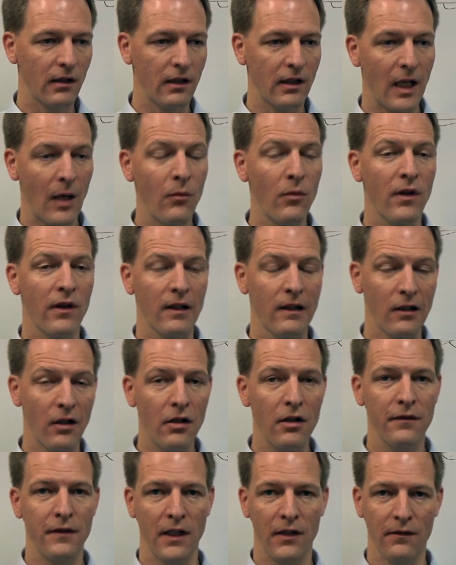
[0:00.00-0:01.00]
come with a
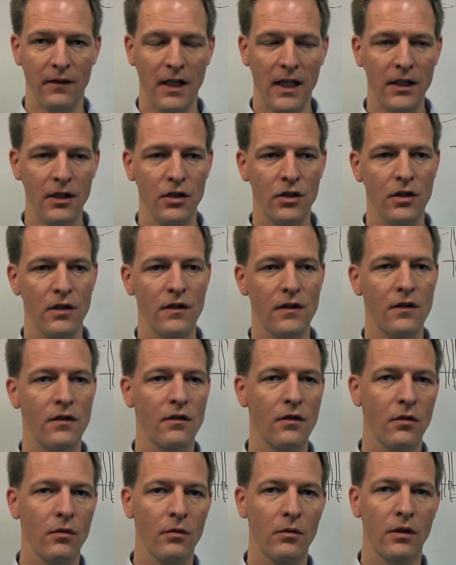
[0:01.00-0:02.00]
lot of advantages,
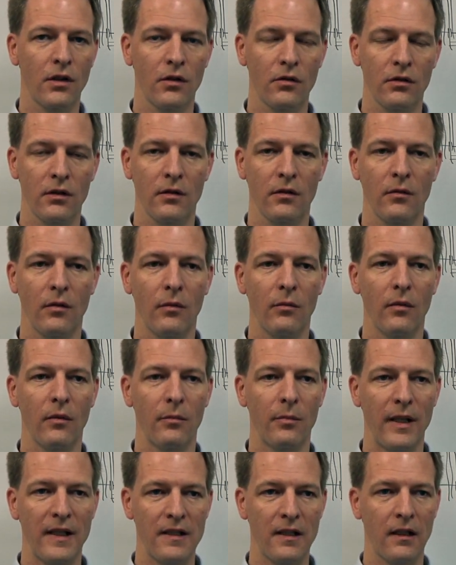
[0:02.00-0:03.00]
so you're
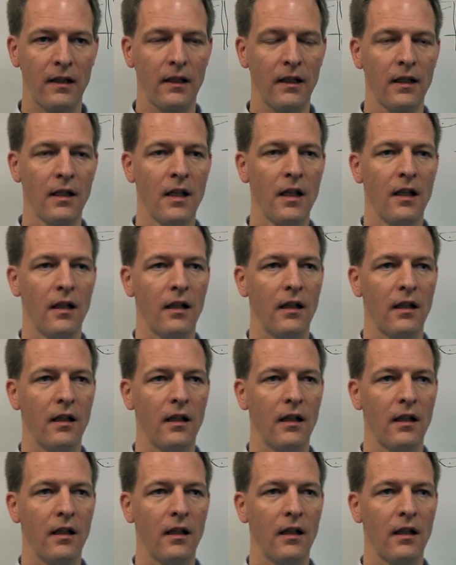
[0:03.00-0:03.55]
basically